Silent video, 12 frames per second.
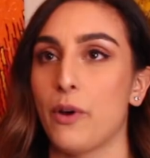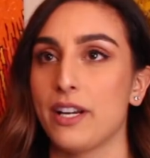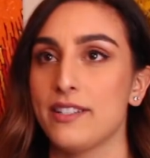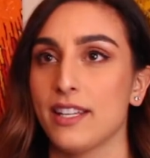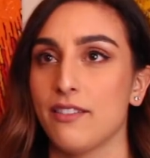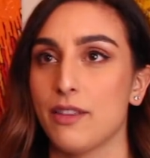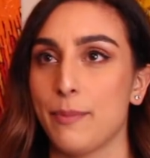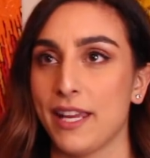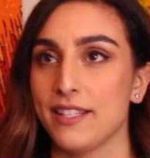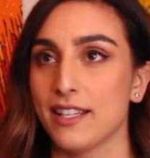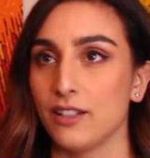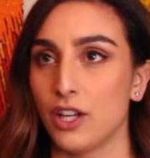I wanted to give the
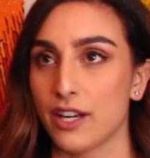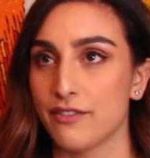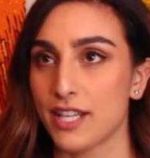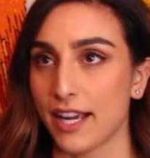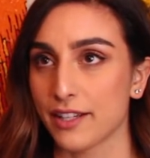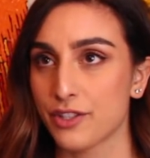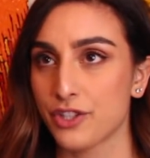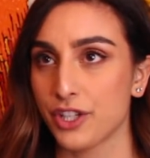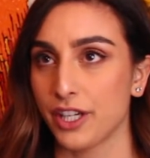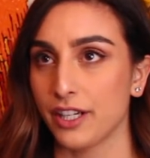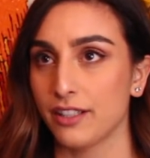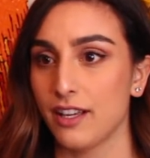painting a lot of
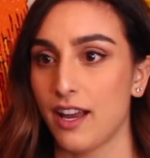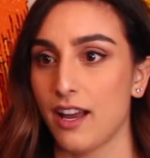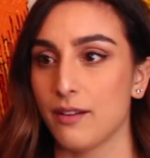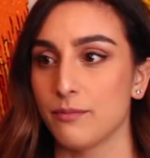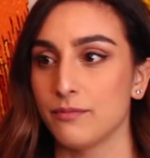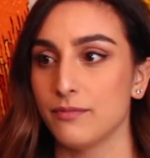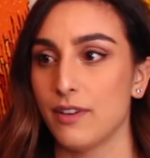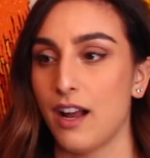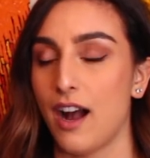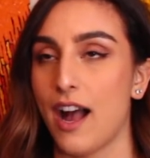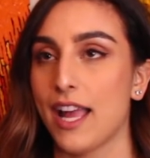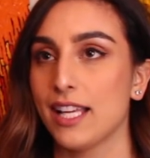texture.
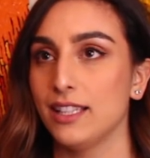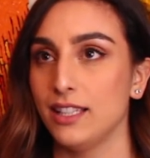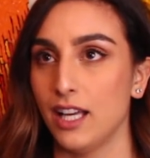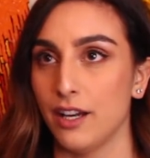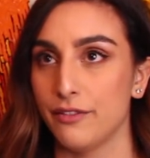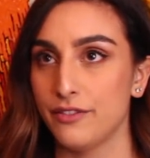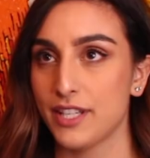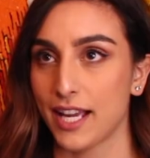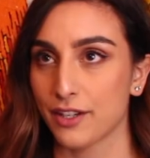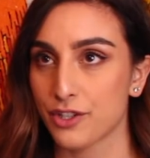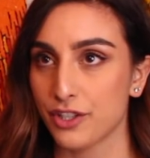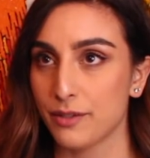I love
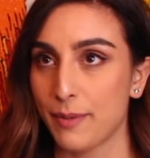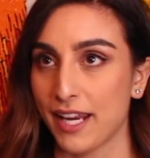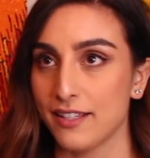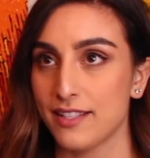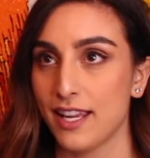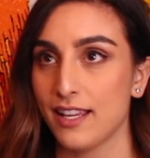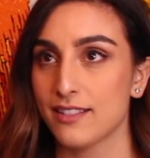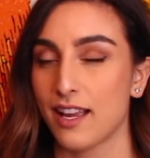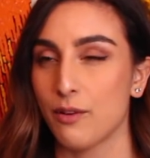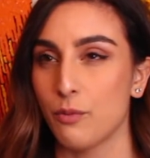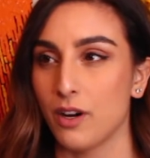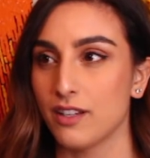textured paintings.
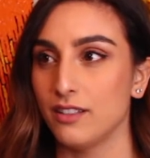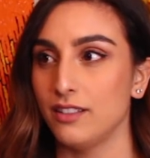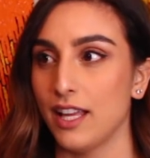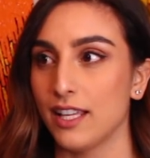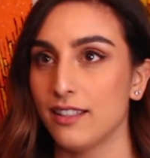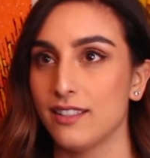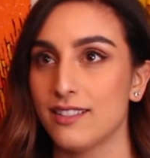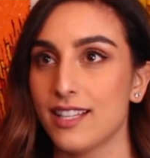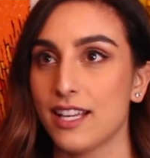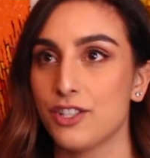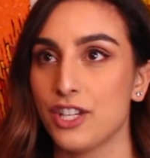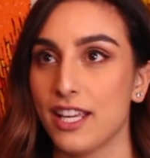I want to like
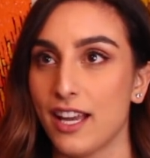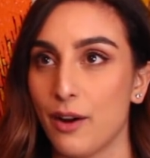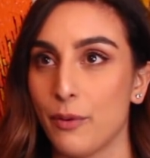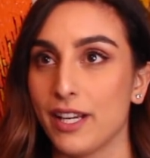touch it.